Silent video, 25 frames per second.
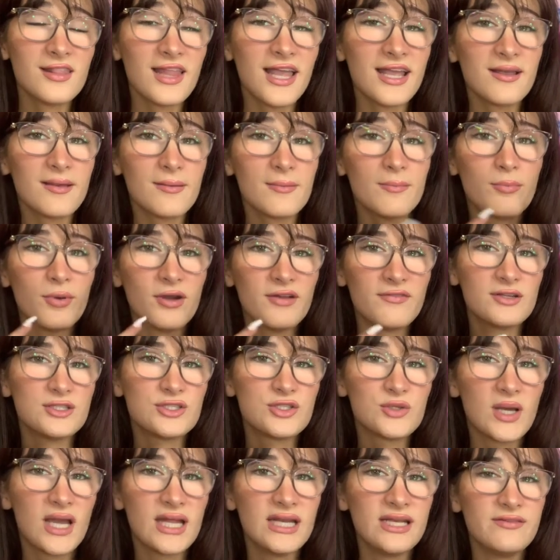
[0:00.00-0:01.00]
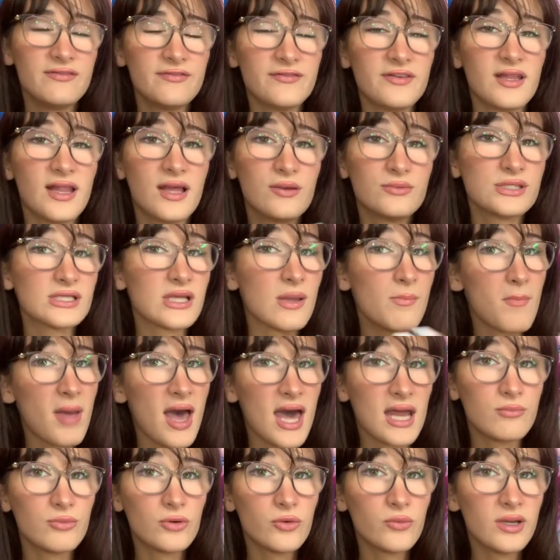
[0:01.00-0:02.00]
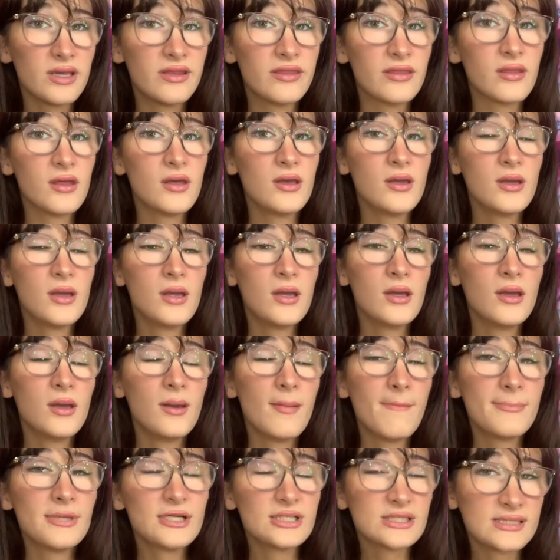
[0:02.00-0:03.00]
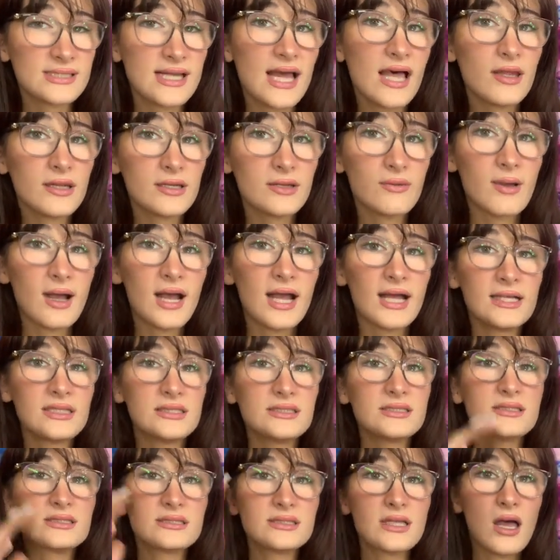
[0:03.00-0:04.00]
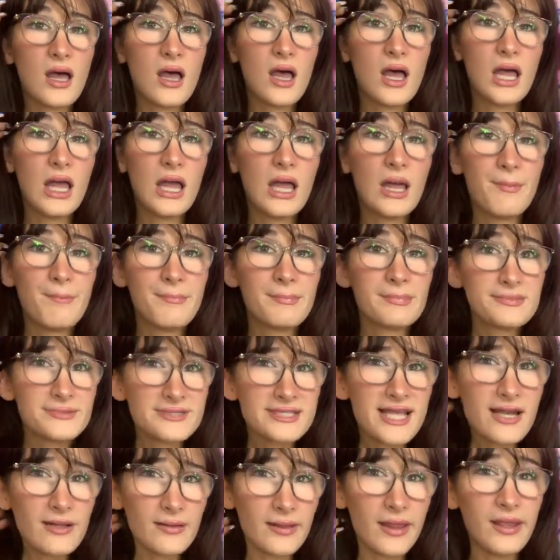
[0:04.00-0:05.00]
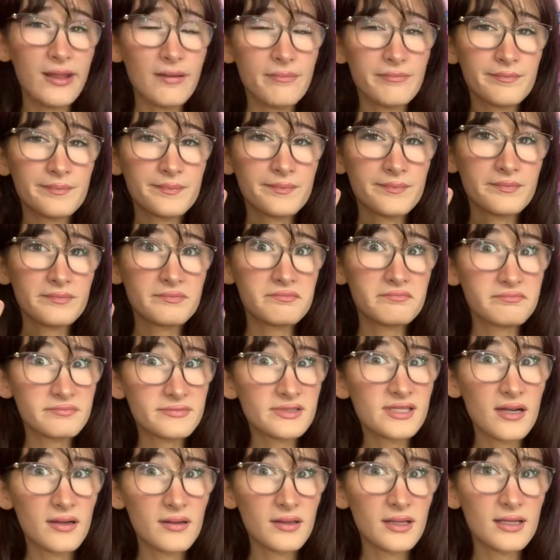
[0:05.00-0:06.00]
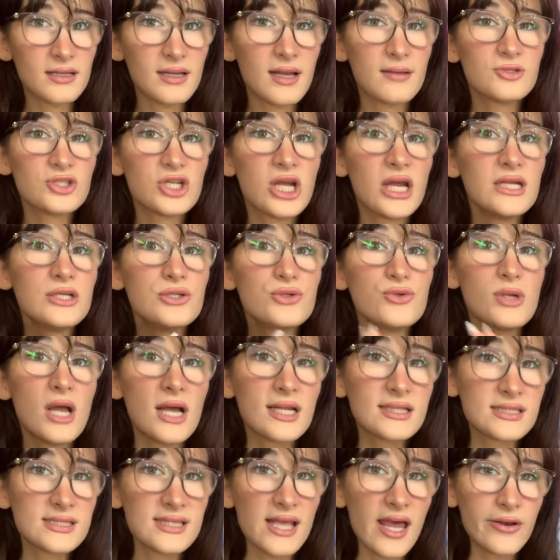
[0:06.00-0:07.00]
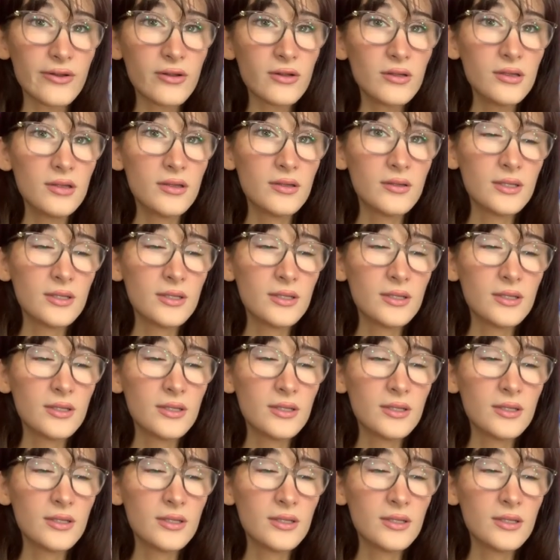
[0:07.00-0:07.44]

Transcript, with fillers: like, boyfriends who I didn't feel I was compatible with personality-wise. Um, settling. Settling. I'm trying to not settle